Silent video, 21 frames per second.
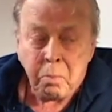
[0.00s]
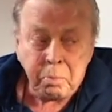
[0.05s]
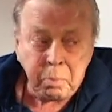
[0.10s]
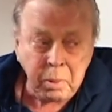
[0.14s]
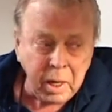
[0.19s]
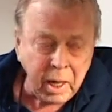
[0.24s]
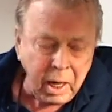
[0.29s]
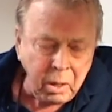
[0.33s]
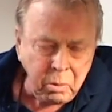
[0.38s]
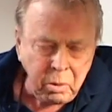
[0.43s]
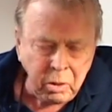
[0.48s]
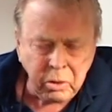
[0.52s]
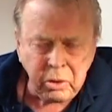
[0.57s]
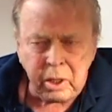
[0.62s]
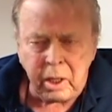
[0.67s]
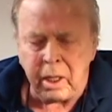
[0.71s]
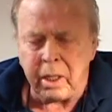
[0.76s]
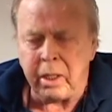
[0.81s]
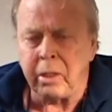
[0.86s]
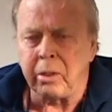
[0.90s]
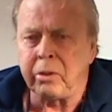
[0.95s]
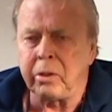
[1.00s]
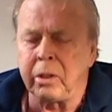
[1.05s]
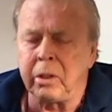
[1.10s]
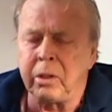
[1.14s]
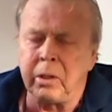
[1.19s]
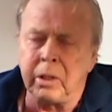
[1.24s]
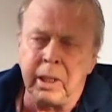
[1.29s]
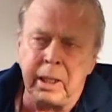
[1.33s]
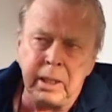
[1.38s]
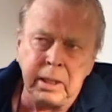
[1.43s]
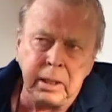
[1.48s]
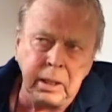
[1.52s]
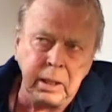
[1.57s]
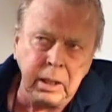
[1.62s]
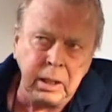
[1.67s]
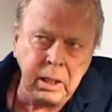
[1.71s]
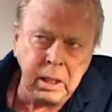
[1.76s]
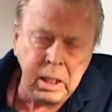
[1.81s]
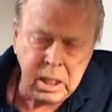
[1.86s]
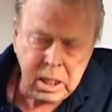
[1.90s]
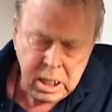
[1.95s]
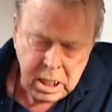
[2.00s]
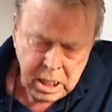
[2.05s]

But I will tell you, since 19